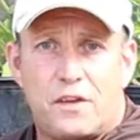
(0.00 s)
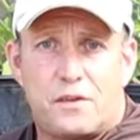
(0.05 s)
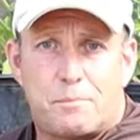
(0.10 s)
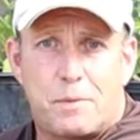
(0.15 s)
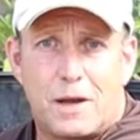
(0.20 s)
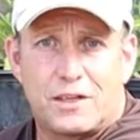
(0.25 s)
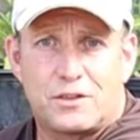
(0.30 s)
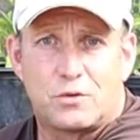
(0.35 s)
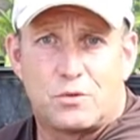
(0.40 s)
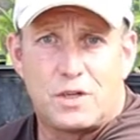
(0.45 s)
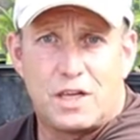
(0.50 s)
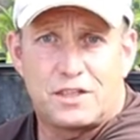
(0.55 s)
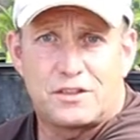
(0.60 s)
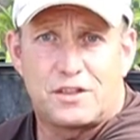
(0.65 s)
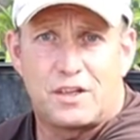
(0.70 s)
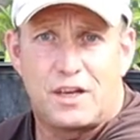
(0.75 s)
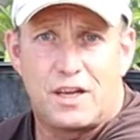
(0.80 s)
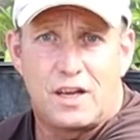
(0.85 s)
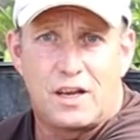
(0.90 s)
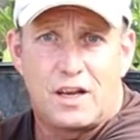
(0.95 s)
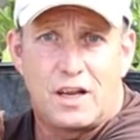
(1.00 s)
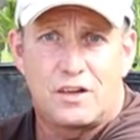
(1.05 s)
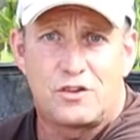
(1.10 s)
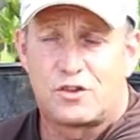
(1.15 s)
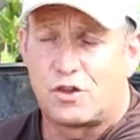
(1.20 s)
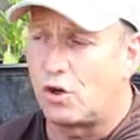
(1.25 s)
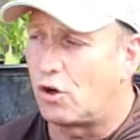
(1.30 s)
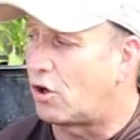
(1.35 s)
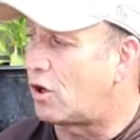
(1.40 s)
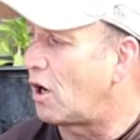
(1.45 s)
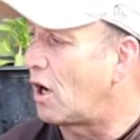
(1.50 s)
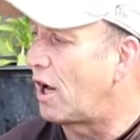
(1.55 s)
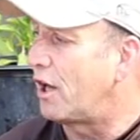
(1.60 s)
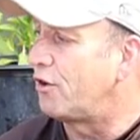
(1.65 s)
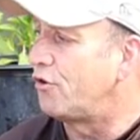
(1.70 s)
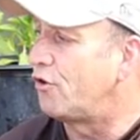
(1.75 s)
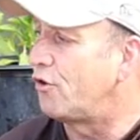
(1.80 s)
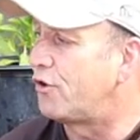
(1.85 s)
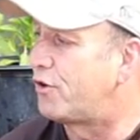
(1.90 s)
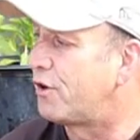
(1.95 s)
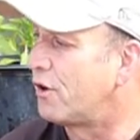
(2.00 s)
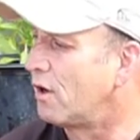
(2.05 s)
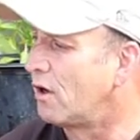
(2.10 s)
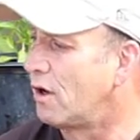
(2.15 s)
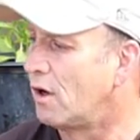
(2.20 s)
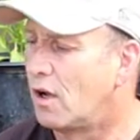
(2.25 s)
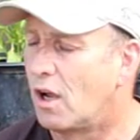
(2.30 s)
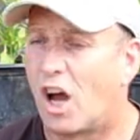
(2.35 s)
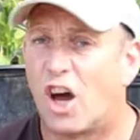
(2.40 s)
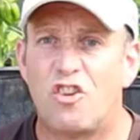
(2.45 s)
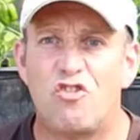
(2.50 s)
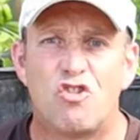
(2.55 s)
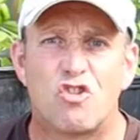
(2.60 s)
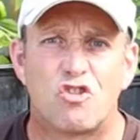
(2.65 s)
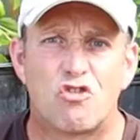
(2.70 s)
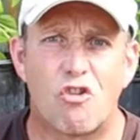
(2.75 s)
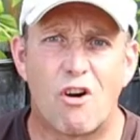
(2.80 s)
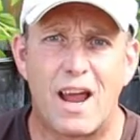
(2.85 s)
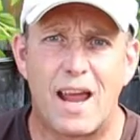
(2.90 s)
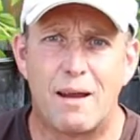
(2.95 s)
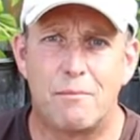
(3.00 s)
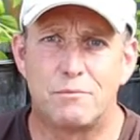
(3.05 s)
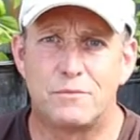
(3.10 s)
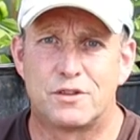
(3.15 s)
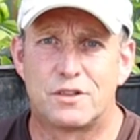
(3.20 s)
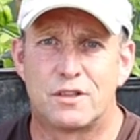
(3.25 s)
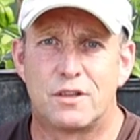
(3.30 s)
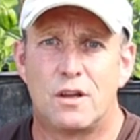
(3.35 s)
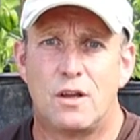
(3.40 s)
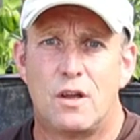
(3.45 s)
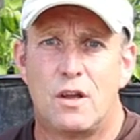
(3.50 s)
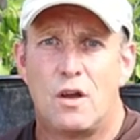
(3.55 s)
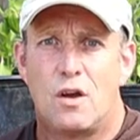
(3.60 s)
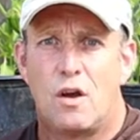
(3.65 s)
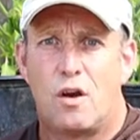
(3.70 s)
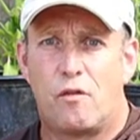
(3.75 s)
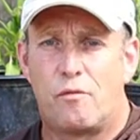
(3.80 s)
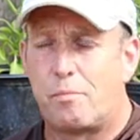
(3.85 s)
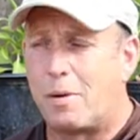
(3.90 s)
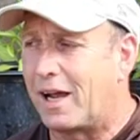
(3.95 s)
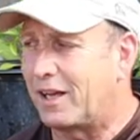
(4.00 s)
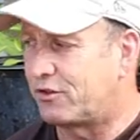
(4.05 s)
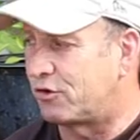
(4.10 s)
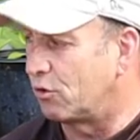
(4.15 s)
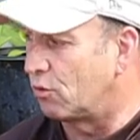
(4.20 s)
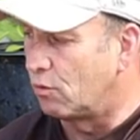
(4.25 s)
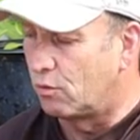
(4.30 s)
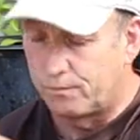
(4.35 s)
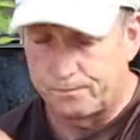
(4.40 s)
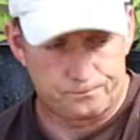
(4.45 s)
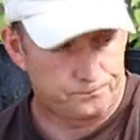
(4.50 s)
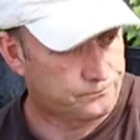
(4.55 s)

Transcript: this basil yesterday and, and took 100 100 grams of basil